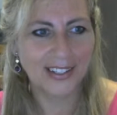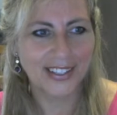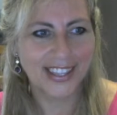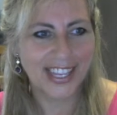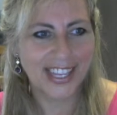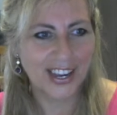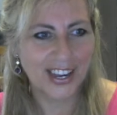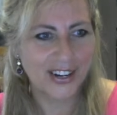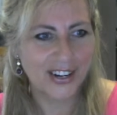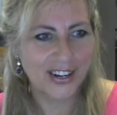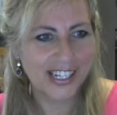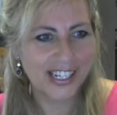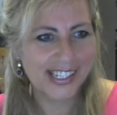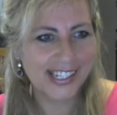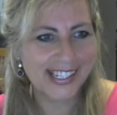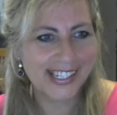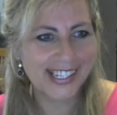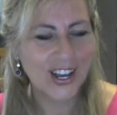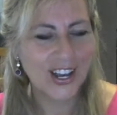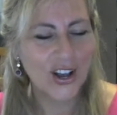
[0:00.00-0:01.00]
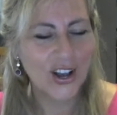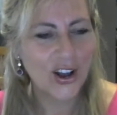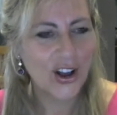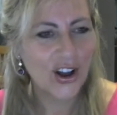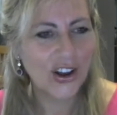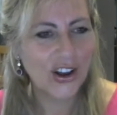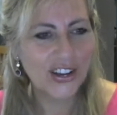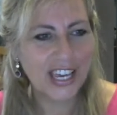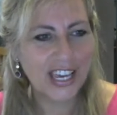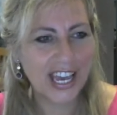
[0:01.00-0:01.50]
There it is.
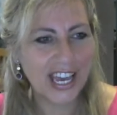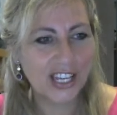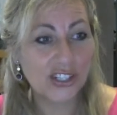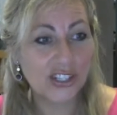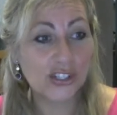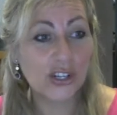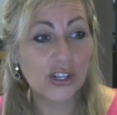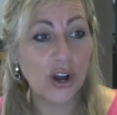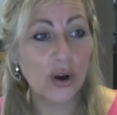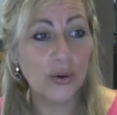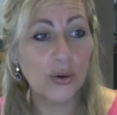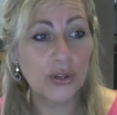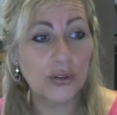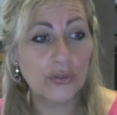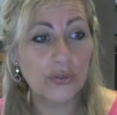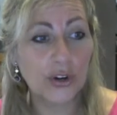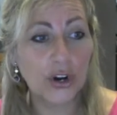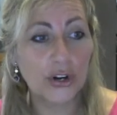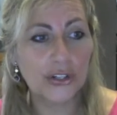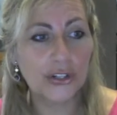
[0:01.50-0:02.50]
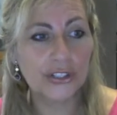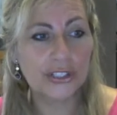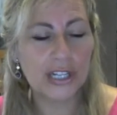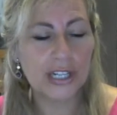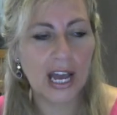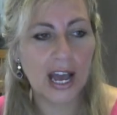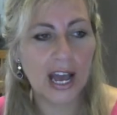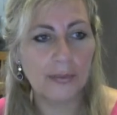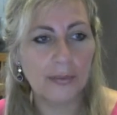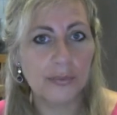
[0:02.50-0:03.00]
Okay, so you've got
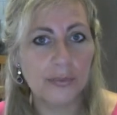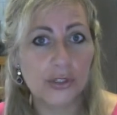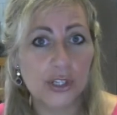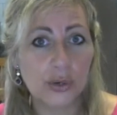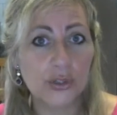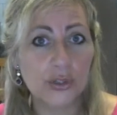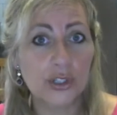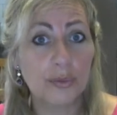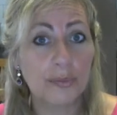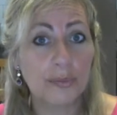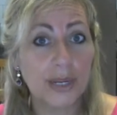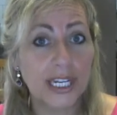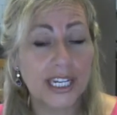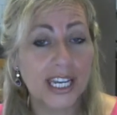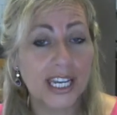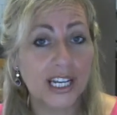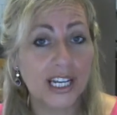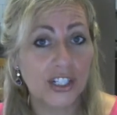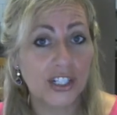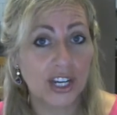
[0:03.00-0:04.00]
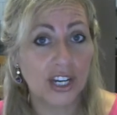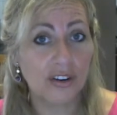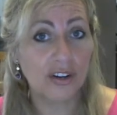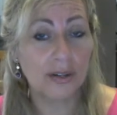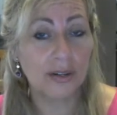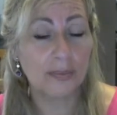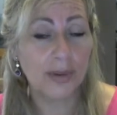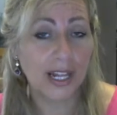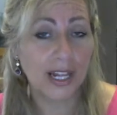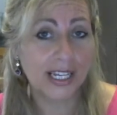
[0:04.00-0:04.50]
social media
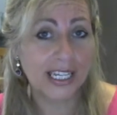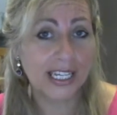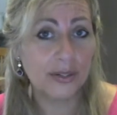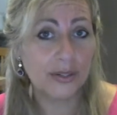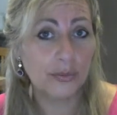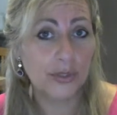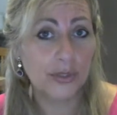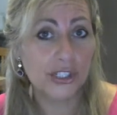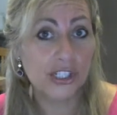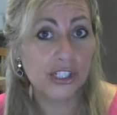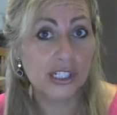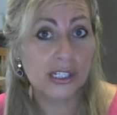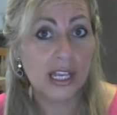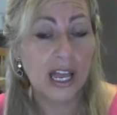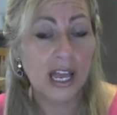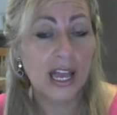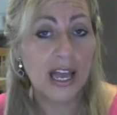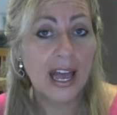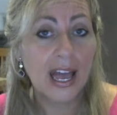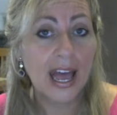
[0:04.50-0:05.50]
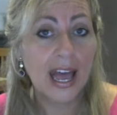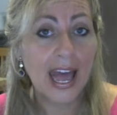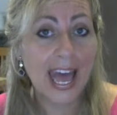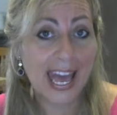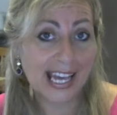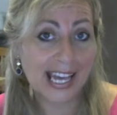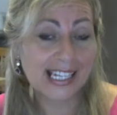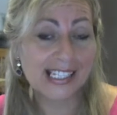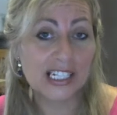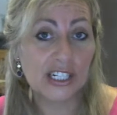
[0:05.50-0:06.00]
sharing plugin, which is
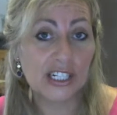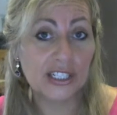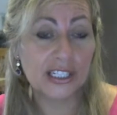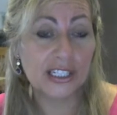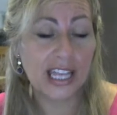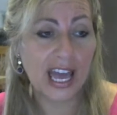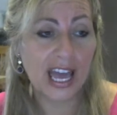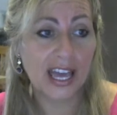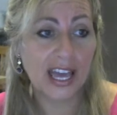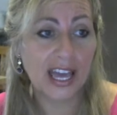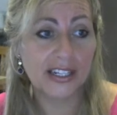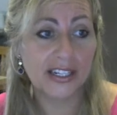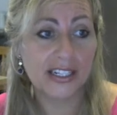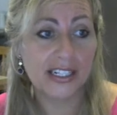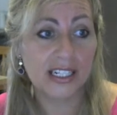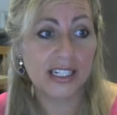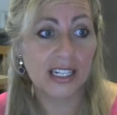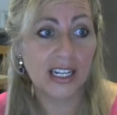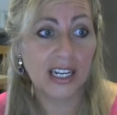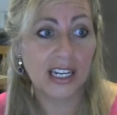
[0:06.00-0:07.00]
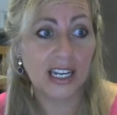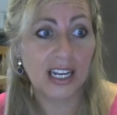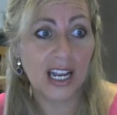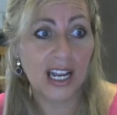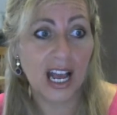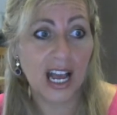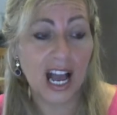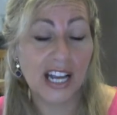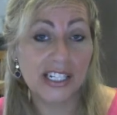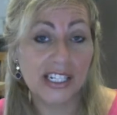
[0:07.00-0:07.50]
excellent, and
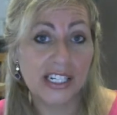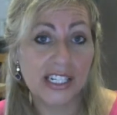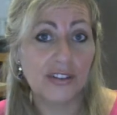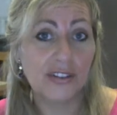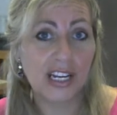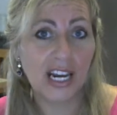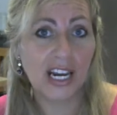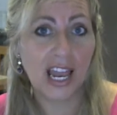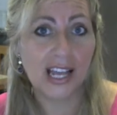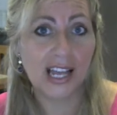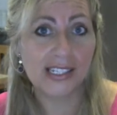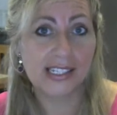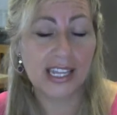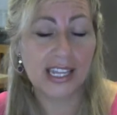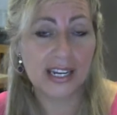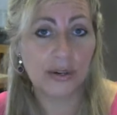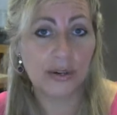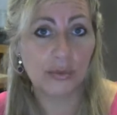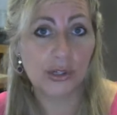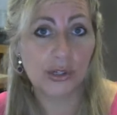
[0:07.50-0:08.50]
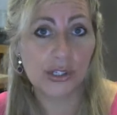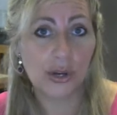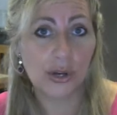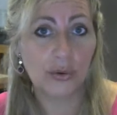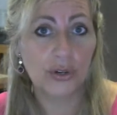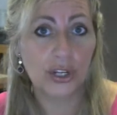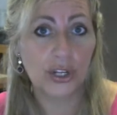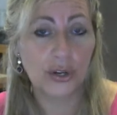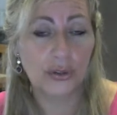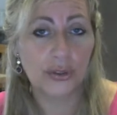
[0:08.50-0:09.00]
I didn't realize that it was
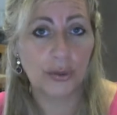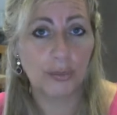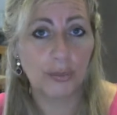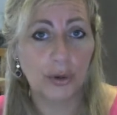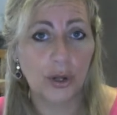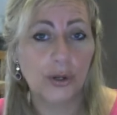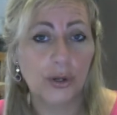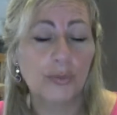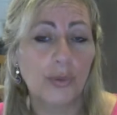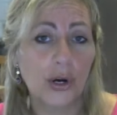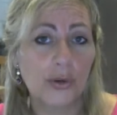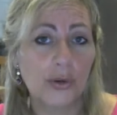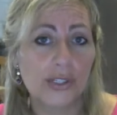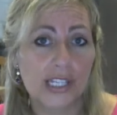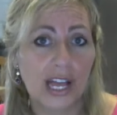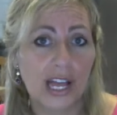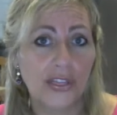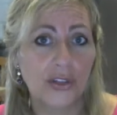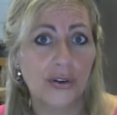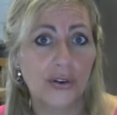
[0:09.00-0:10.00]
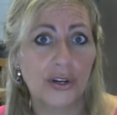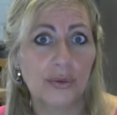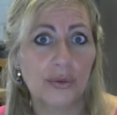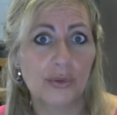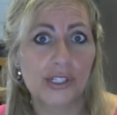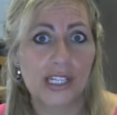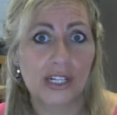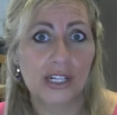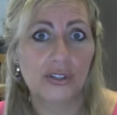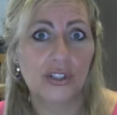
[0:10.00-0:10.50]
only on the blog post. I thought it
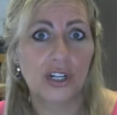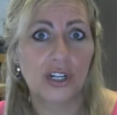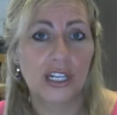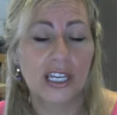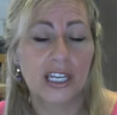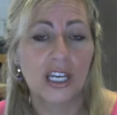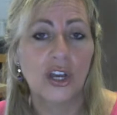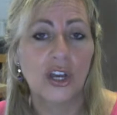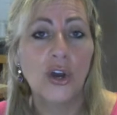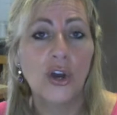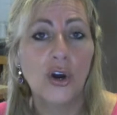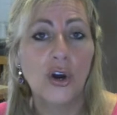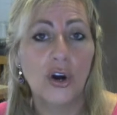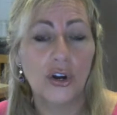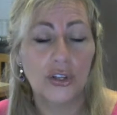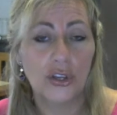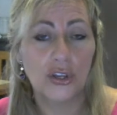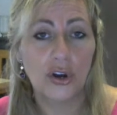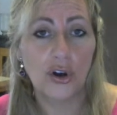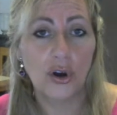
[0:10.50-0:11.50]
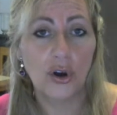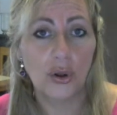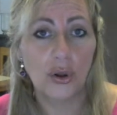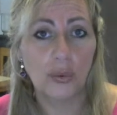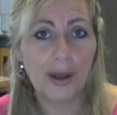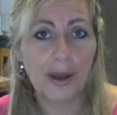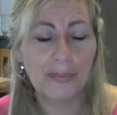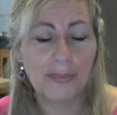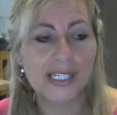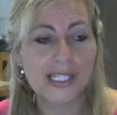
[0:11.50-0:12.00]
was actually on your
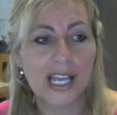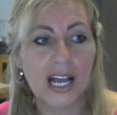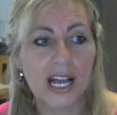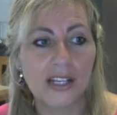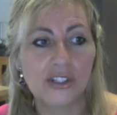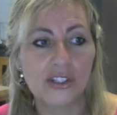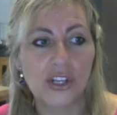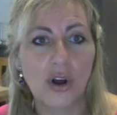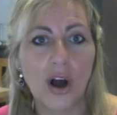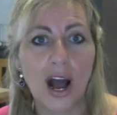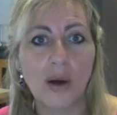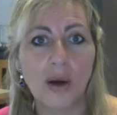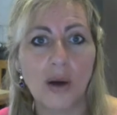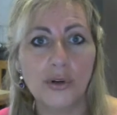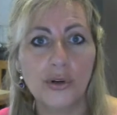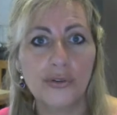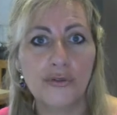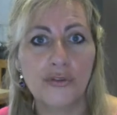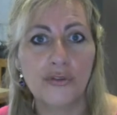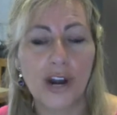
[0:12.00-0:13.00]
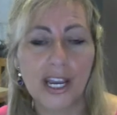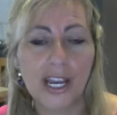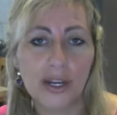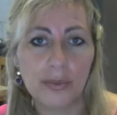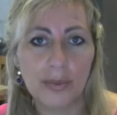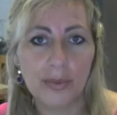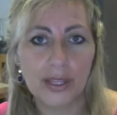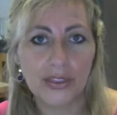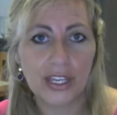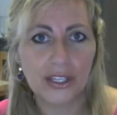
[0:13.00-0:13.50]
whole website. So I would
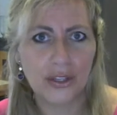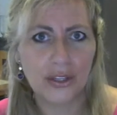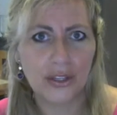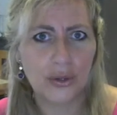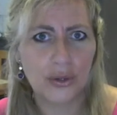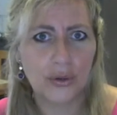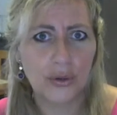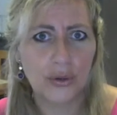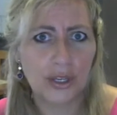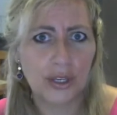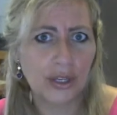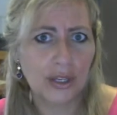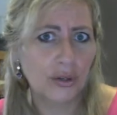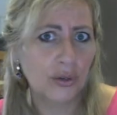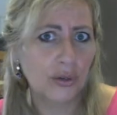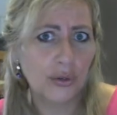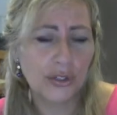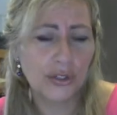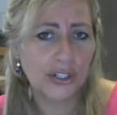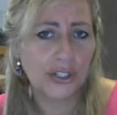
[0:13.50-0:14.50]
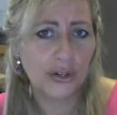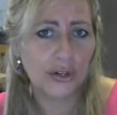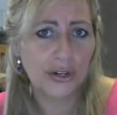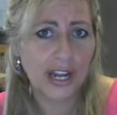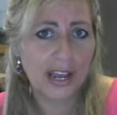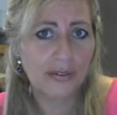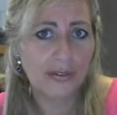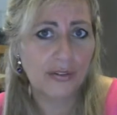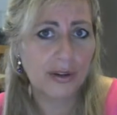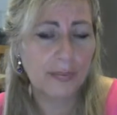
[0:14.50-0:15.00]
recommend that you include it on
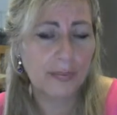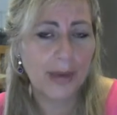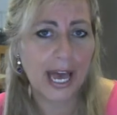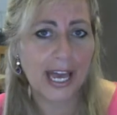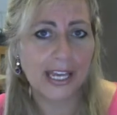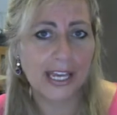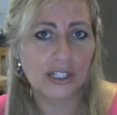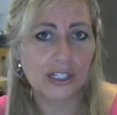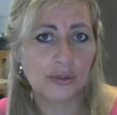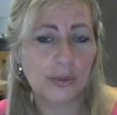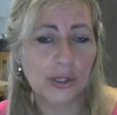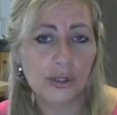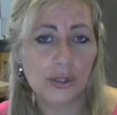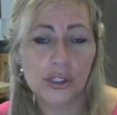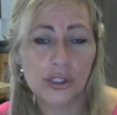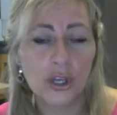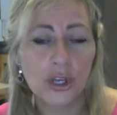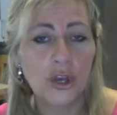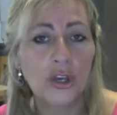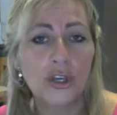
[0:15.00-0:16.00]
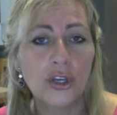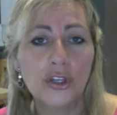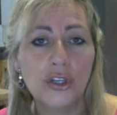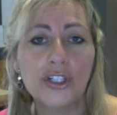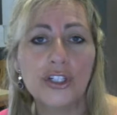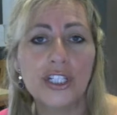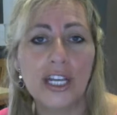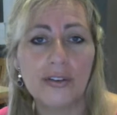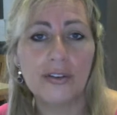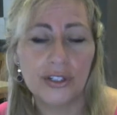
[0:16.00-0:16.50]
every page, because
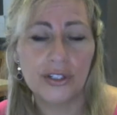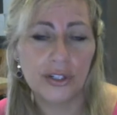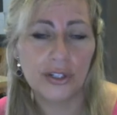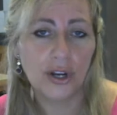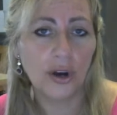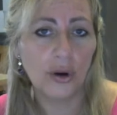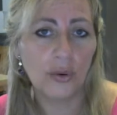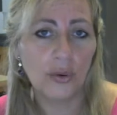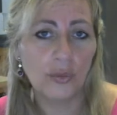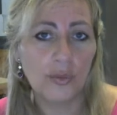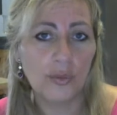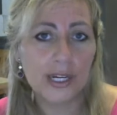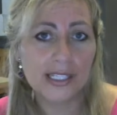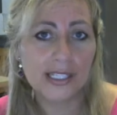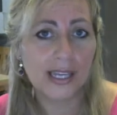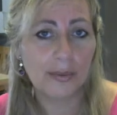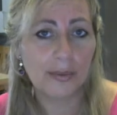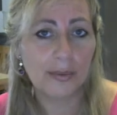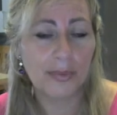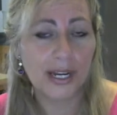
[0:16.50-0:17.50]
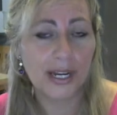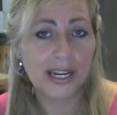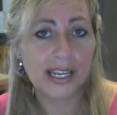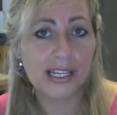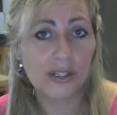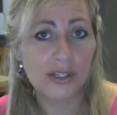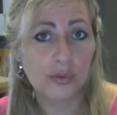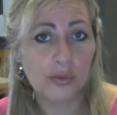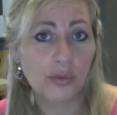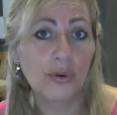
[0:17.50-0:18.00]
you never know when somebody
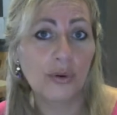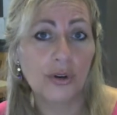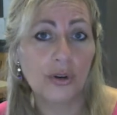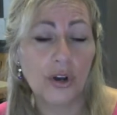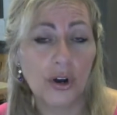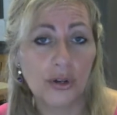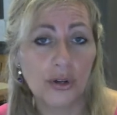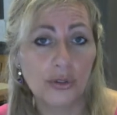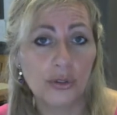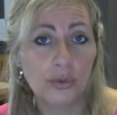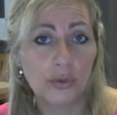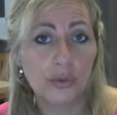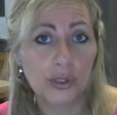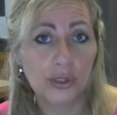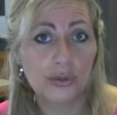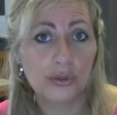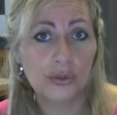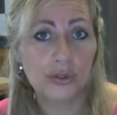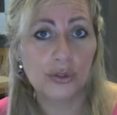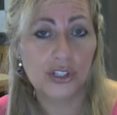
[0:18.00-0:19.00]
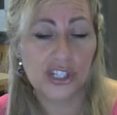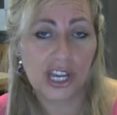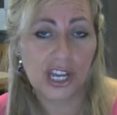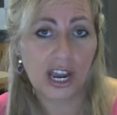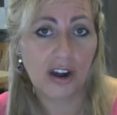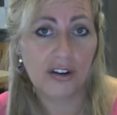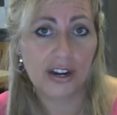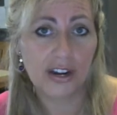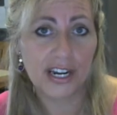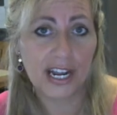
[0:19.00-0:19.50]
is going to want to
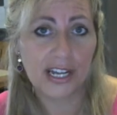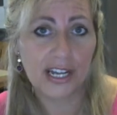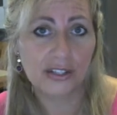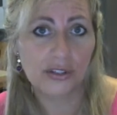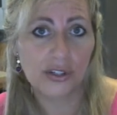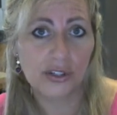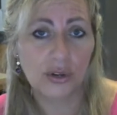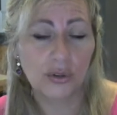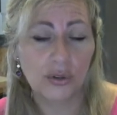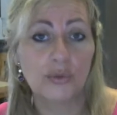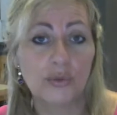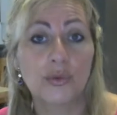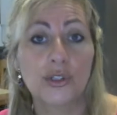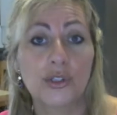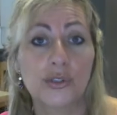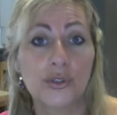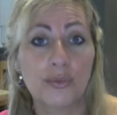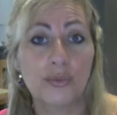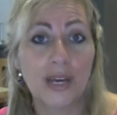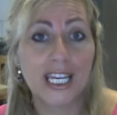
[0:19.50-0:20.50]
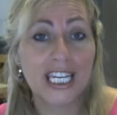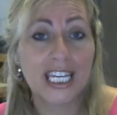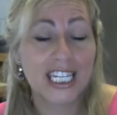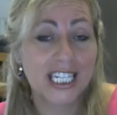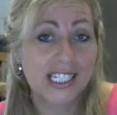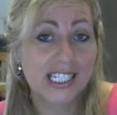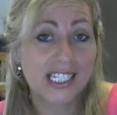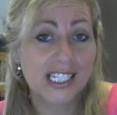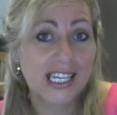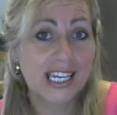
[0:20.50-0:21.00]
share it. And so you want to make it
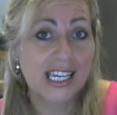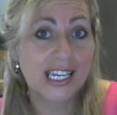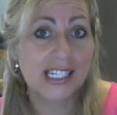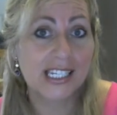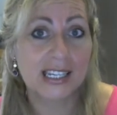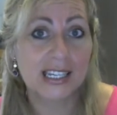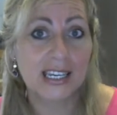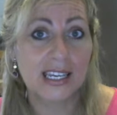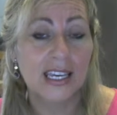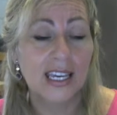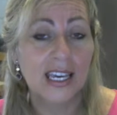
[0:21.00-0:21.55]
as easy